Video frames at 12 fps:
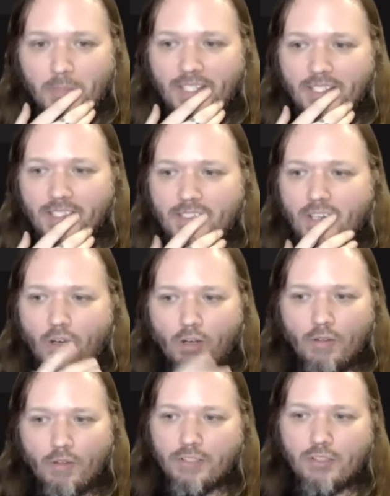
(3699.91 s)
because
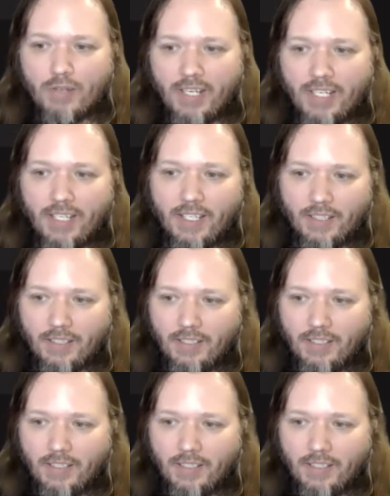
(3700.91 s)
all the training